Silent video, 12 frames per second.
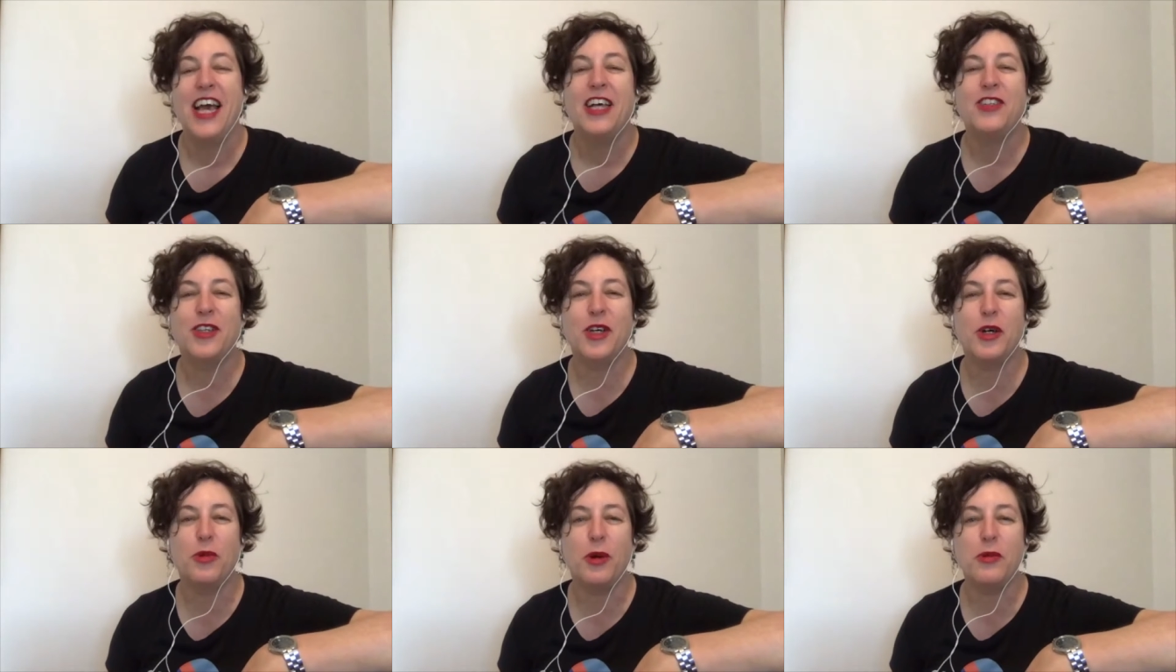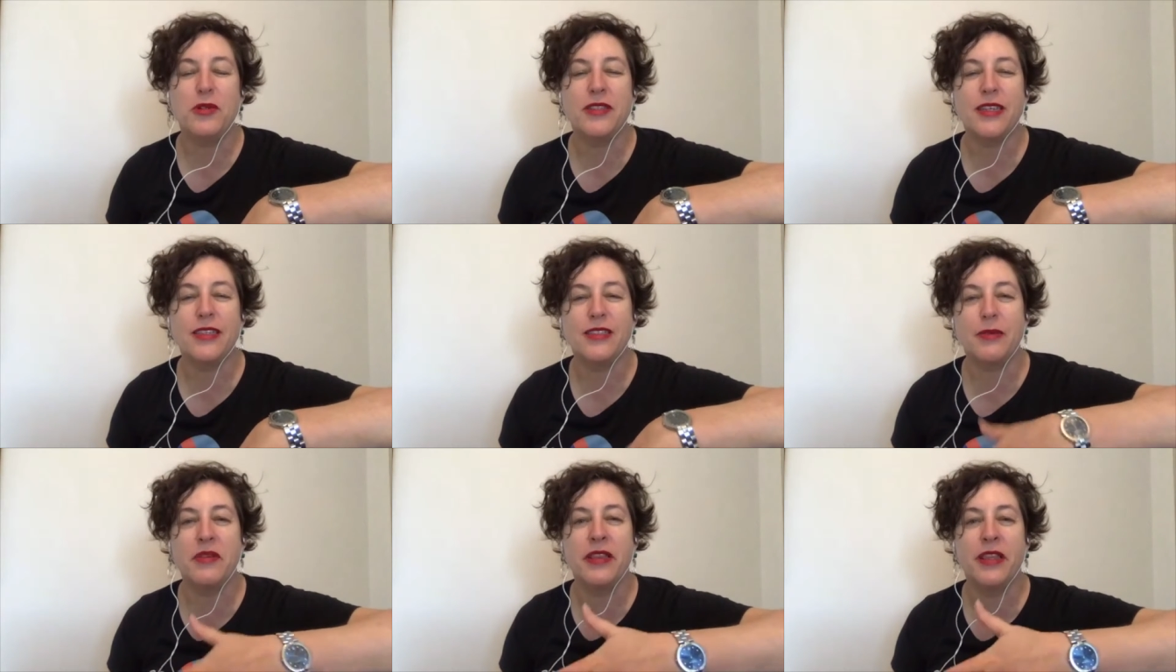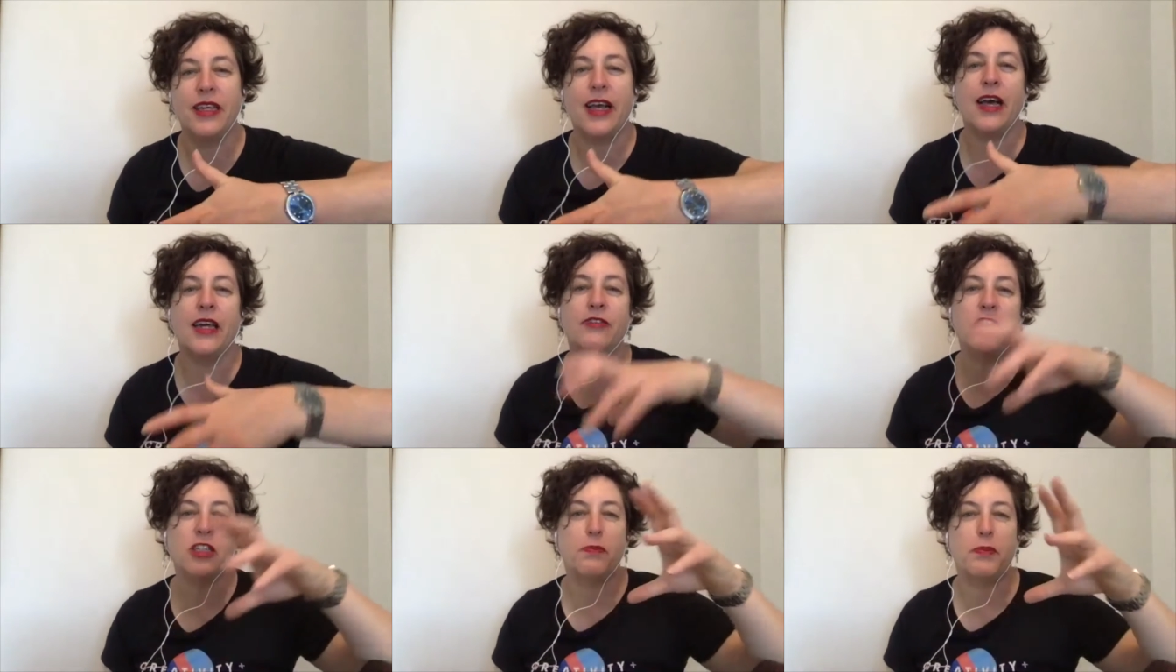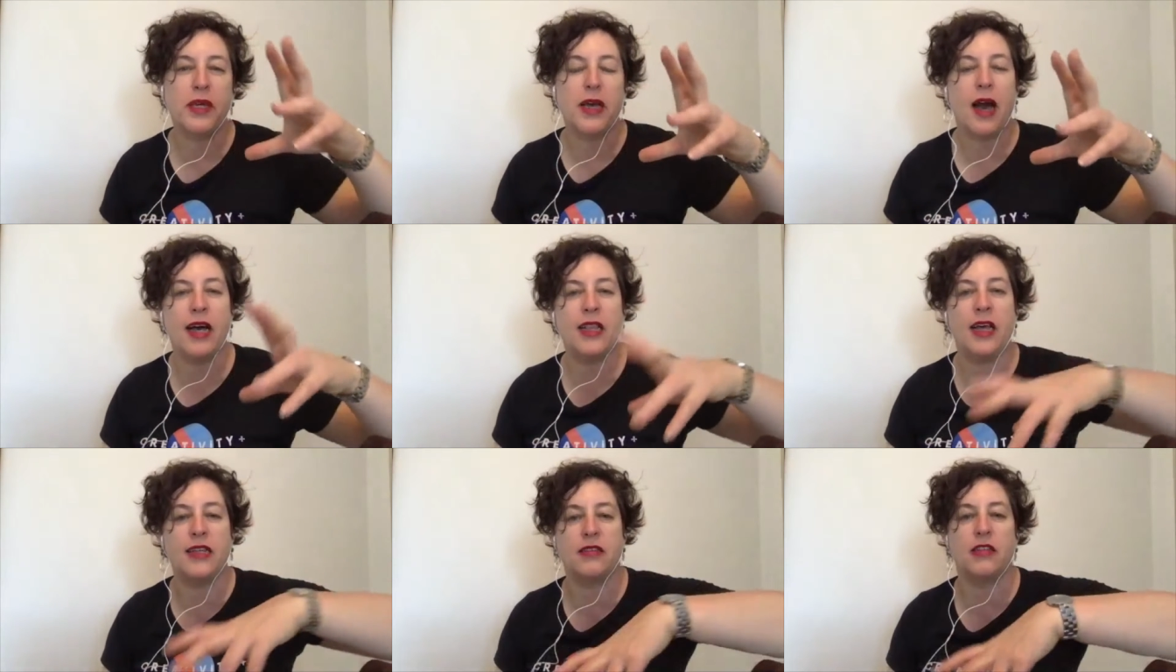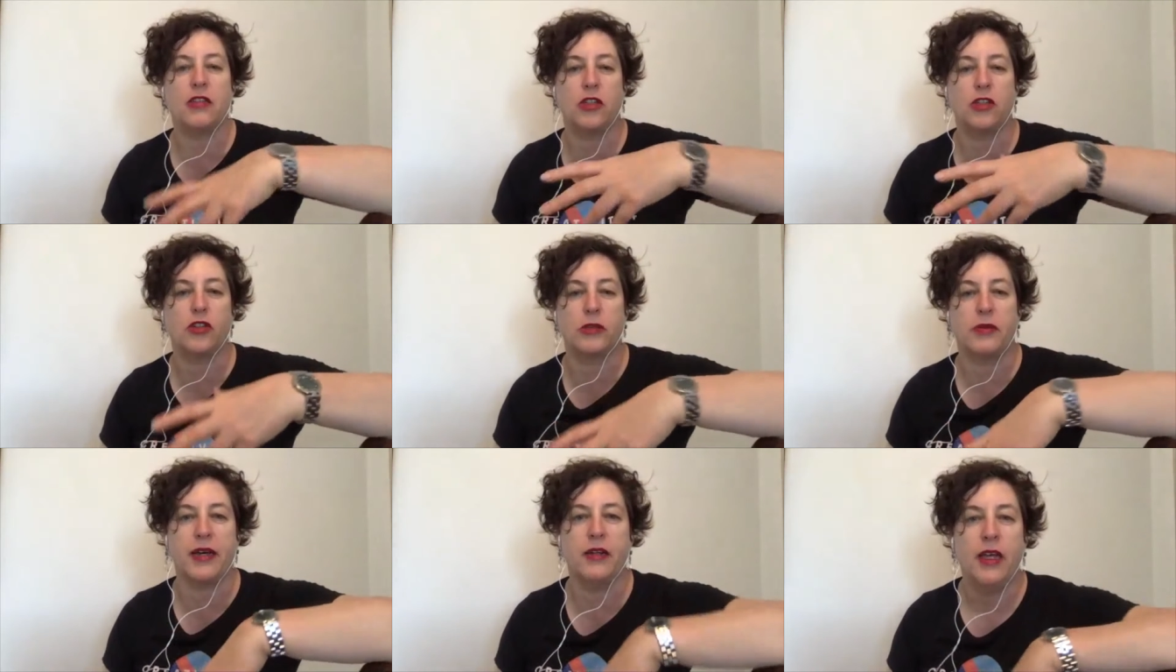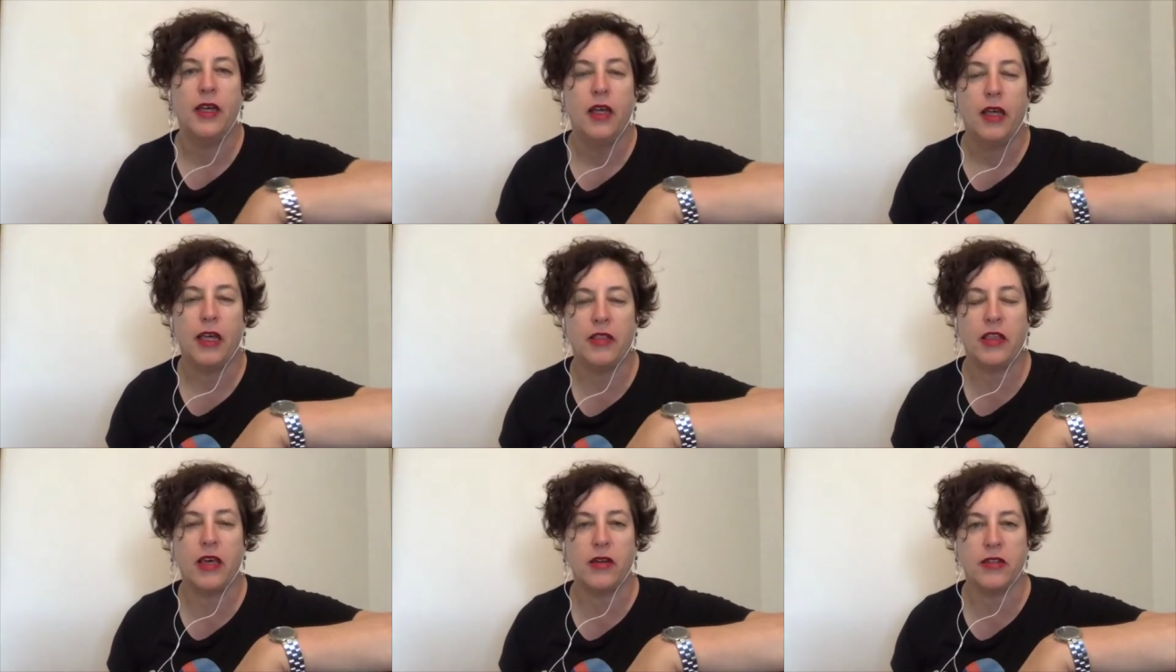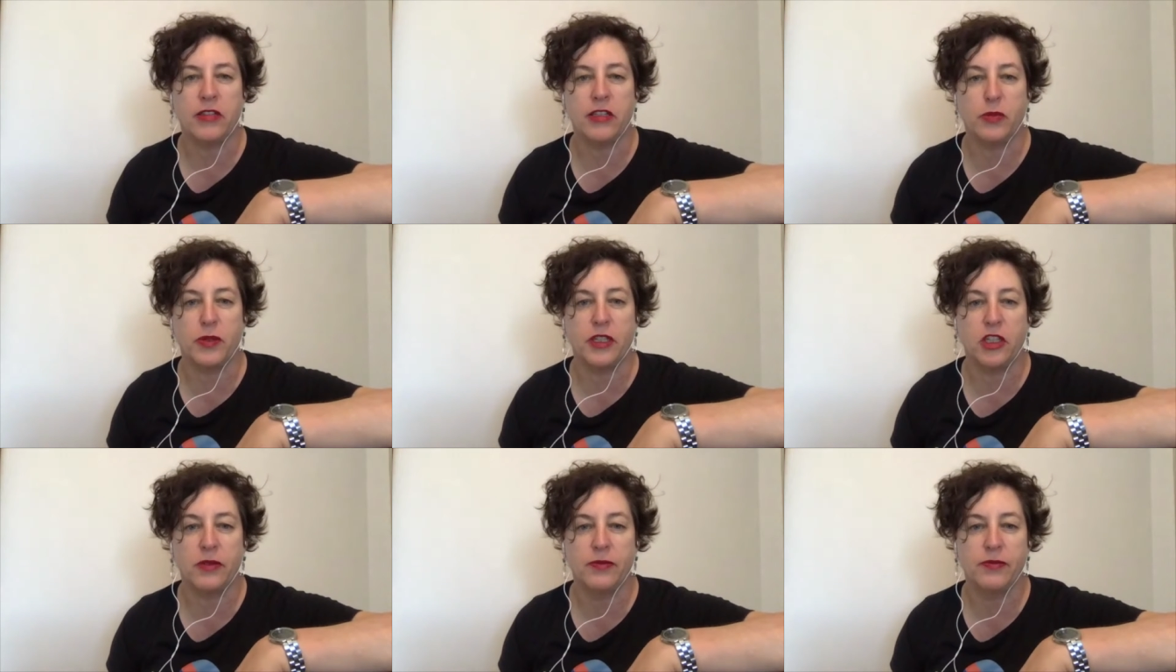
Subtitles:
So what was some of the kind of just big highlights that you talked about in the honesty speech?